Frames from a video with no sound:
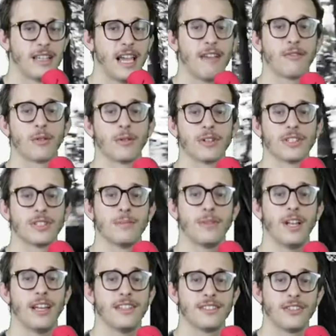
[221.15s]
Afterwards, the
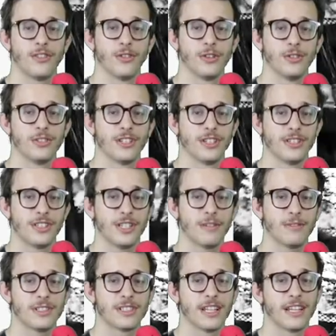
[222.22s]
plot is introduced in a
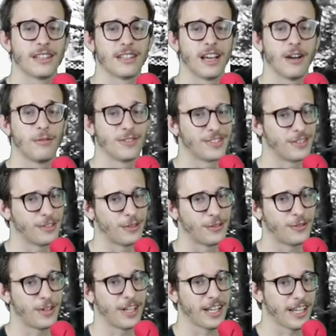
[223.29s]
sequence that I thought was a little
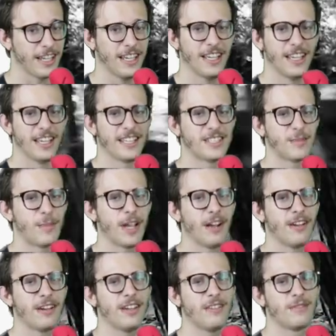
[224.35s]
funny. It's a
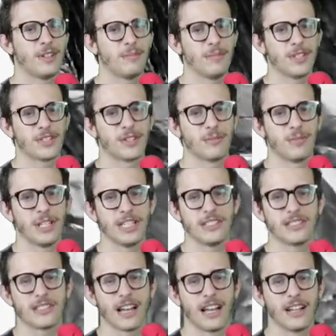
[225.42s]
parody of the MrBeast
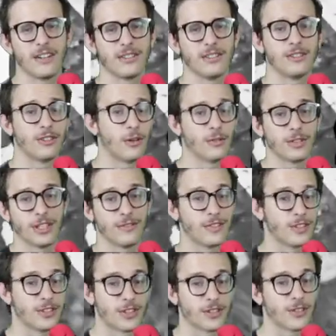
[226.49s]
style Don't Leave
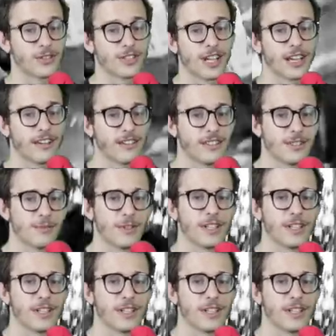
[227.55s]
the Circle challenge